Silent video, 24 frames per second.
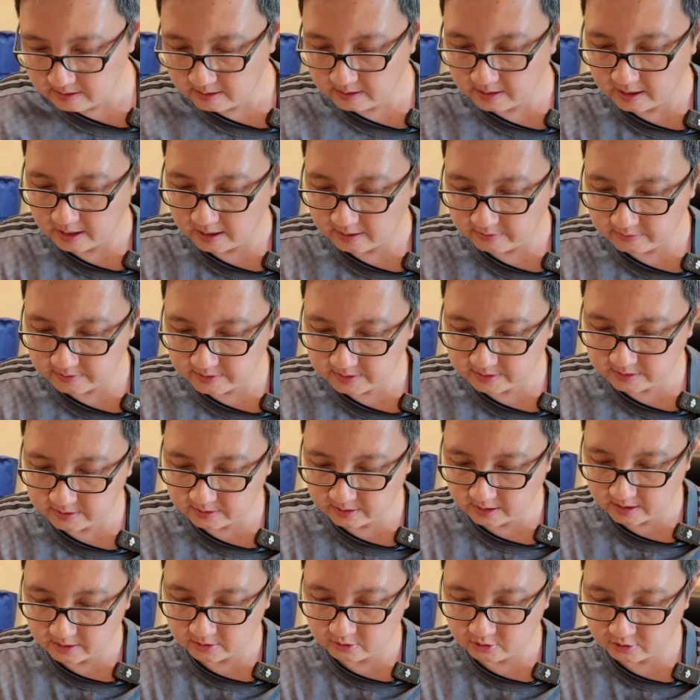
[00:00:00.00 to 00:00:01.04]
there
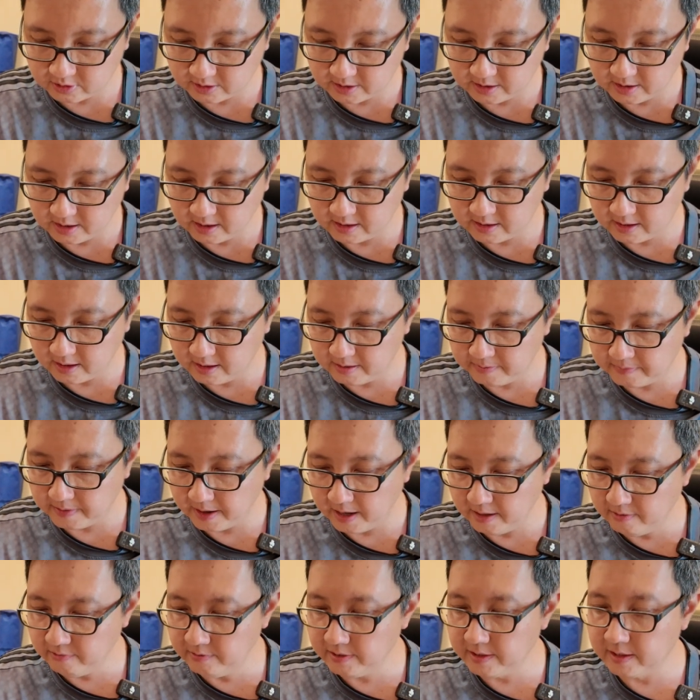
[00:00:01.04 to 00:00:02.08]
is actually another
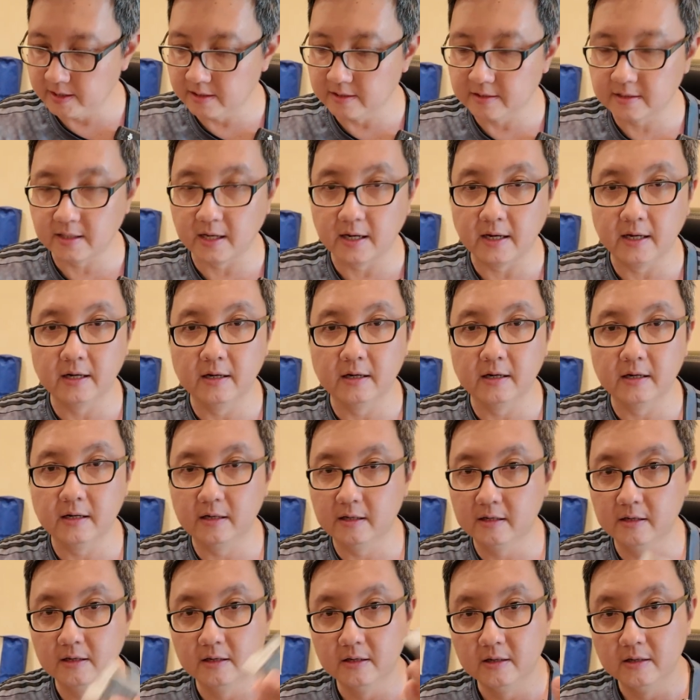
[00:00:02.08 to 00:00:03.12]
battery inside here.
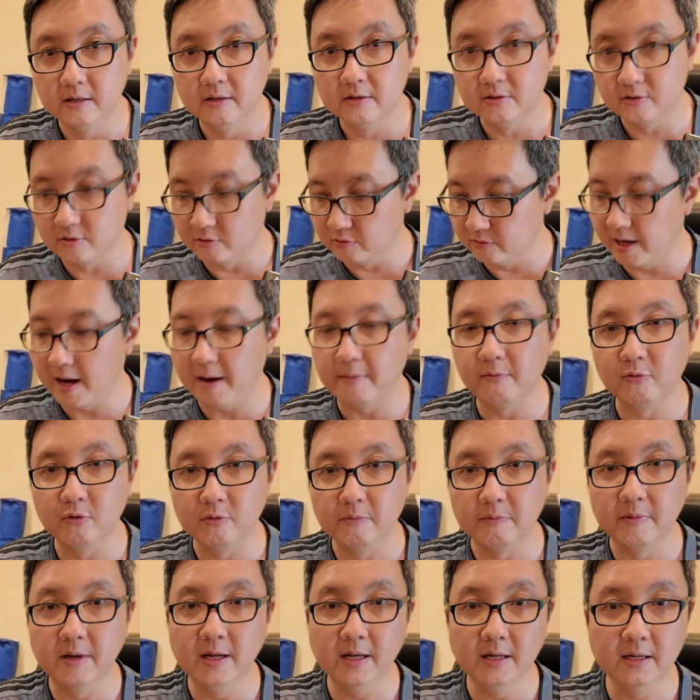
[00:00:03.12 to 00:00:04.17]
So that
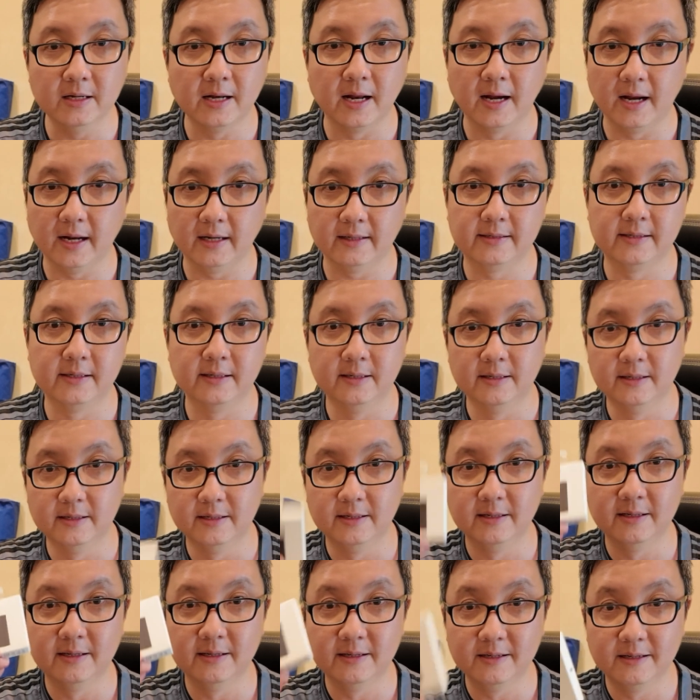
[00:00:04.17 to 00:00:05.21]
would mean that
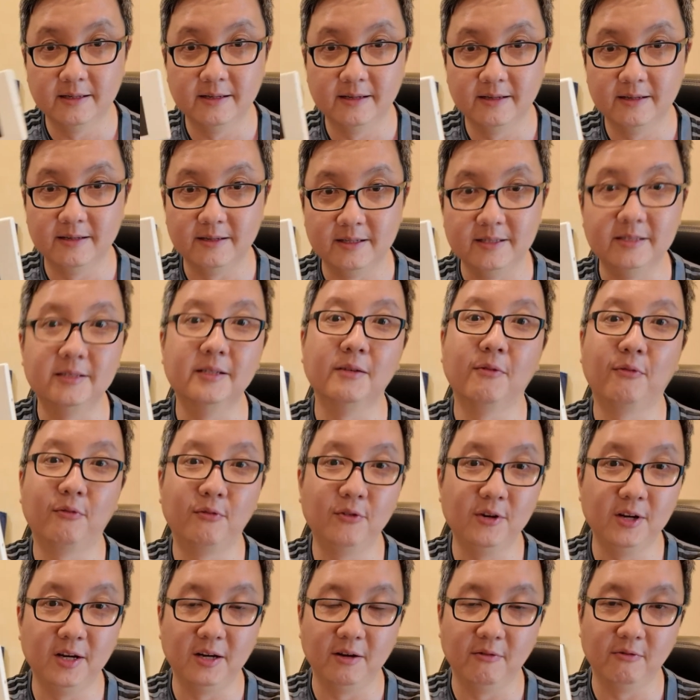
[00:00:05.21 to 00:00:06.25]
this is a
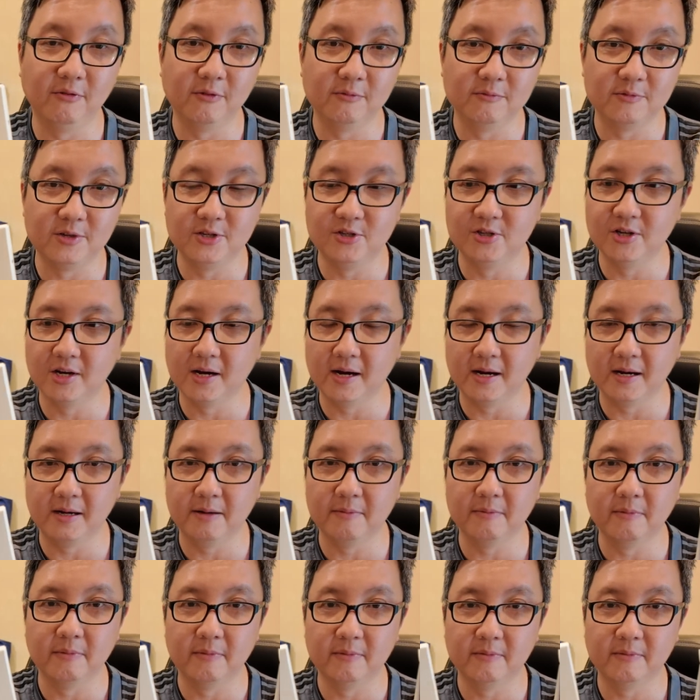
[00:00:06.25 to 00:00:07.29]
free gift from DJI
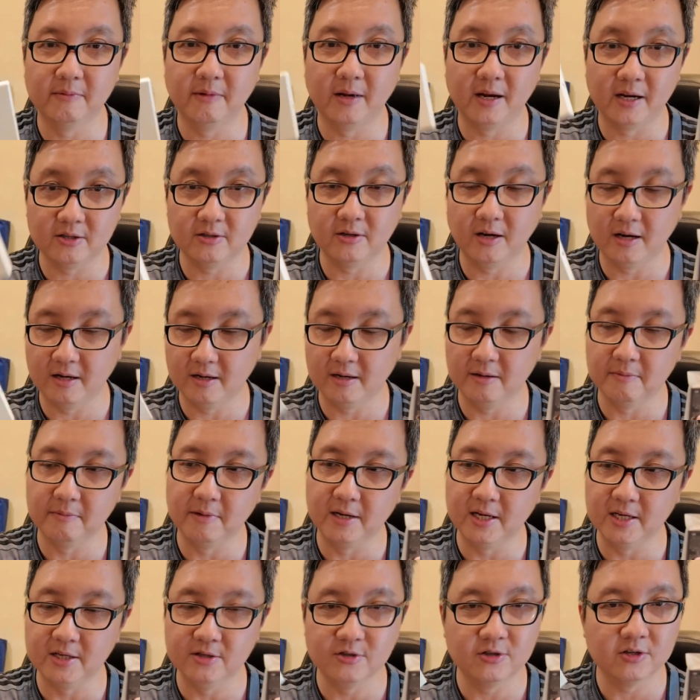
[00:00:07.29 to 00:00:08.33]

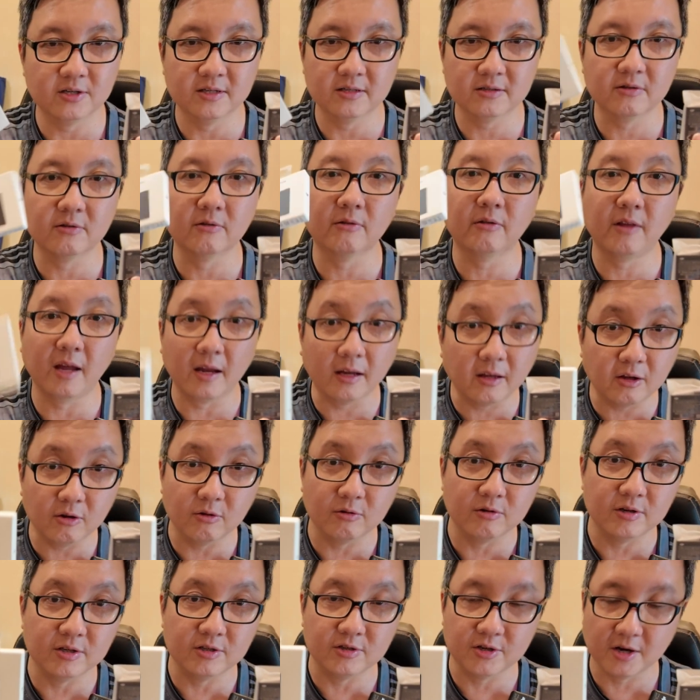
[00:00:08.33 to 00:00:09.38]
Malaysia. So thank you,
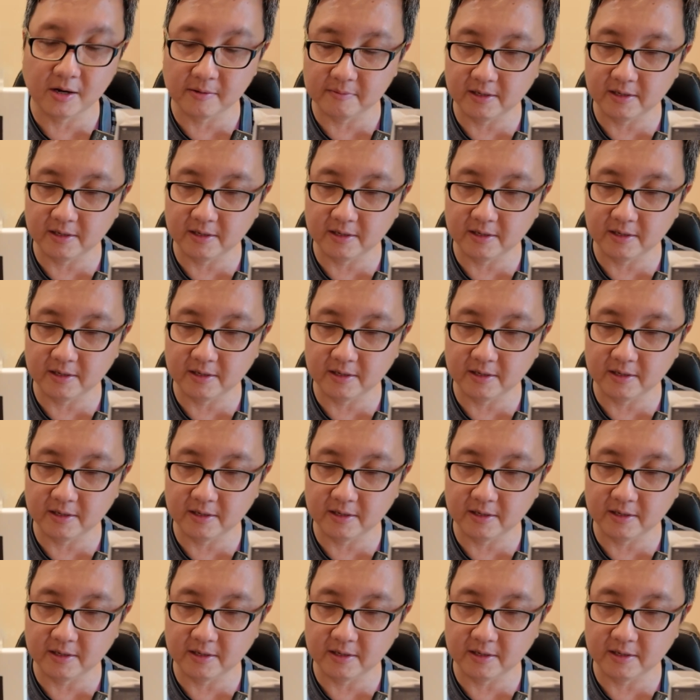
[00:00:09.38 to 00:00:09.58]
DJI